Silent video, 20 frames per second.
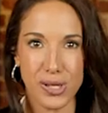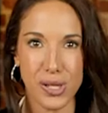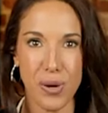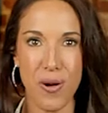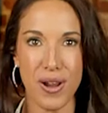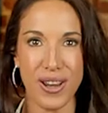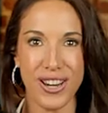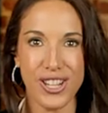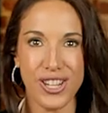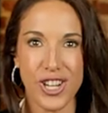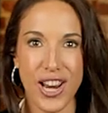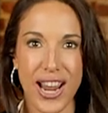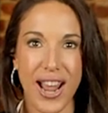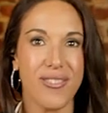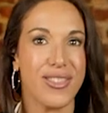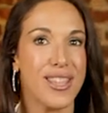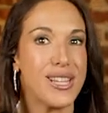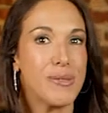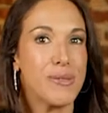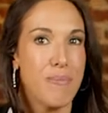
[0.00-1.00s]
also want you to check
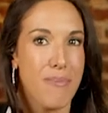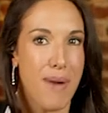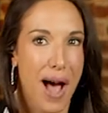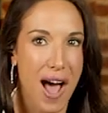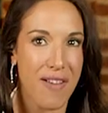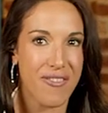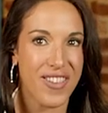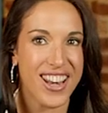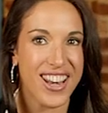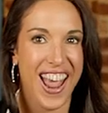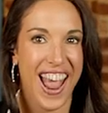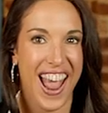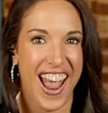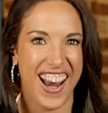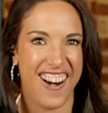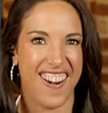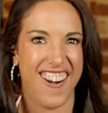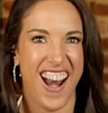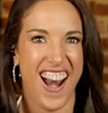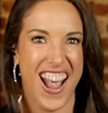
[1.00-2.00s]
out these Maven
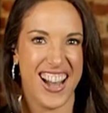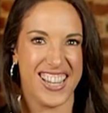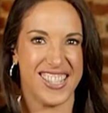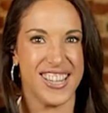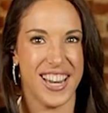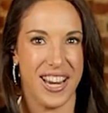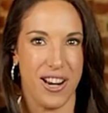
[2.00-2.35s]
Air X